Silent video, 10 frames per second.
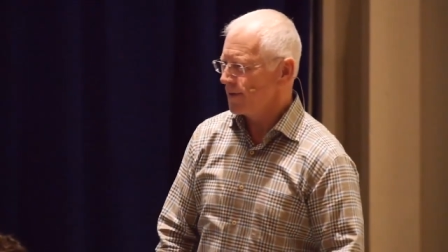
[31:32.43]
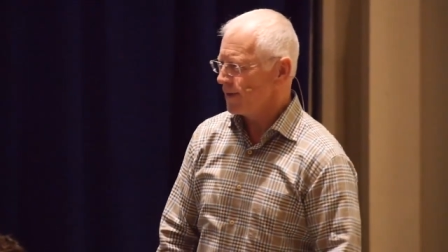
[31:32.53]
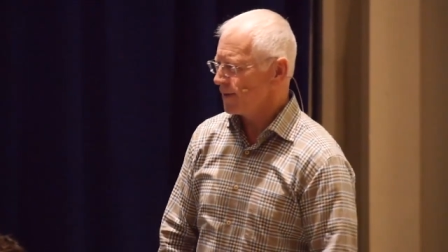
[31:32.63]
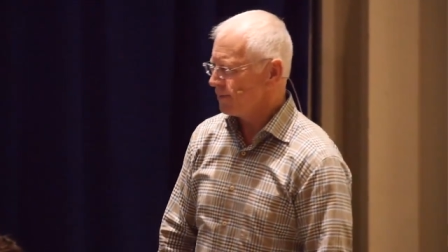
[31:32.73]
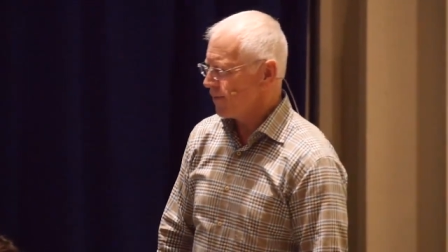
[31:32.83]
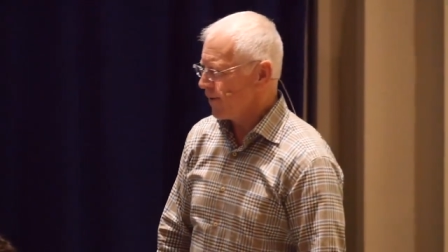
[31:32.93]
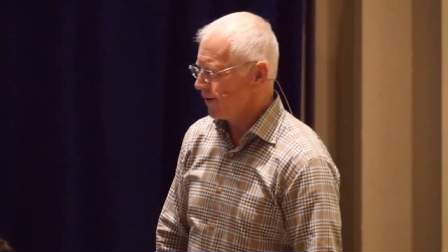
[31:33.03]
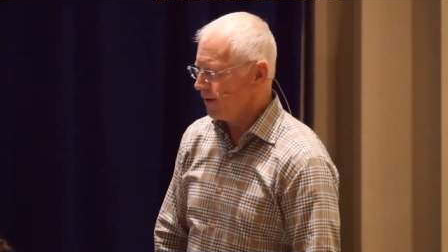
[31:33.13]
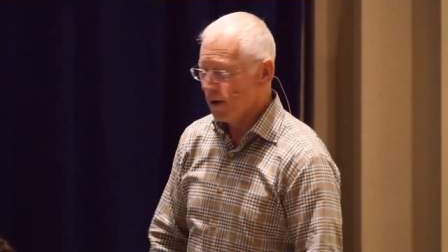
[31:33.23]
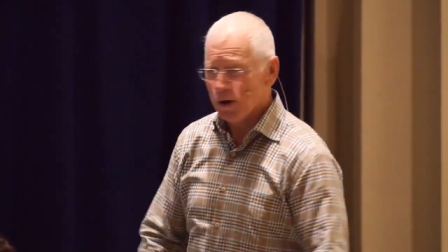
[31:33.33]
Jason
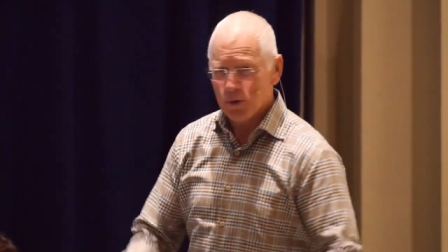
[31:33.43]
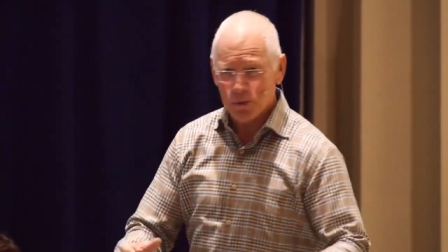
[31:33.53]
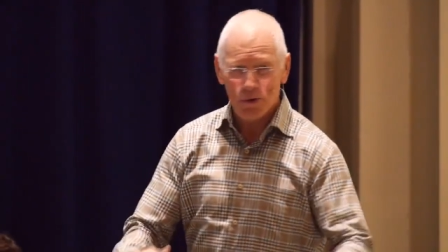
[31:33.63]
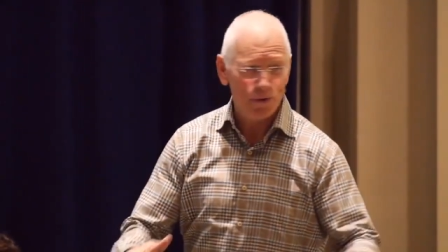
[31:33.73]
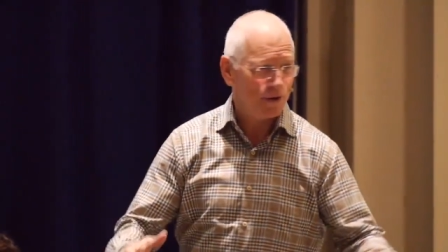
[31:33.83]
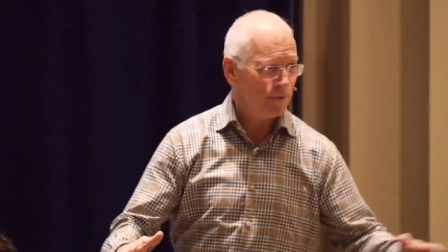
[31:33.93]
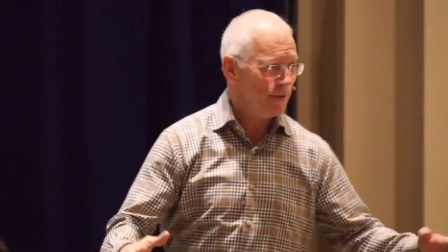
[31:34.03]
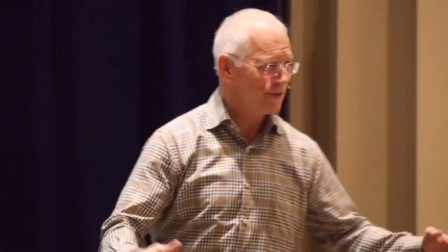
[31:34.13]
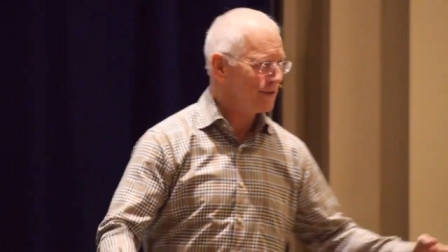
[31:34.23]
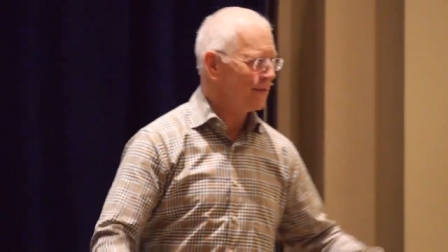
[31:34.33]
Bourne, will you commit